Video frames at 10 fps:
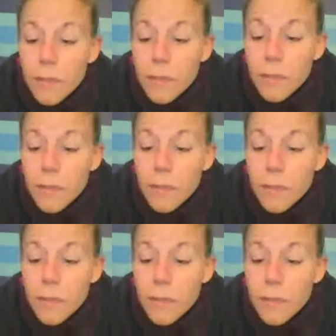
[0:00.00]
We have
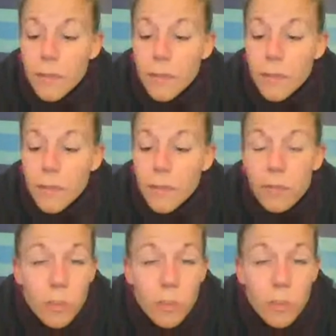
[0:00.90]
something
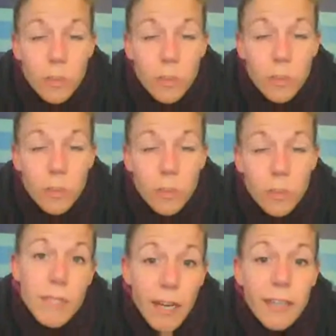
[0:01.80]
for every
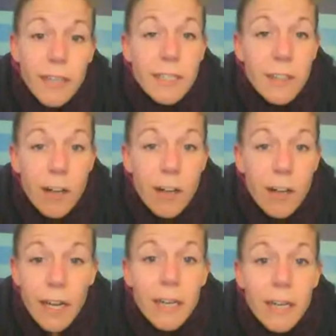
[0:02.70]
skincare between a
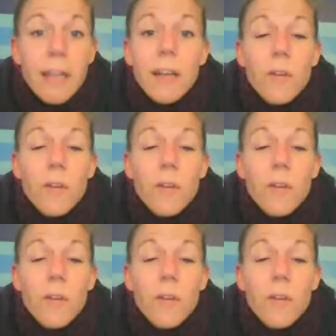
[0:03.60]
detox line,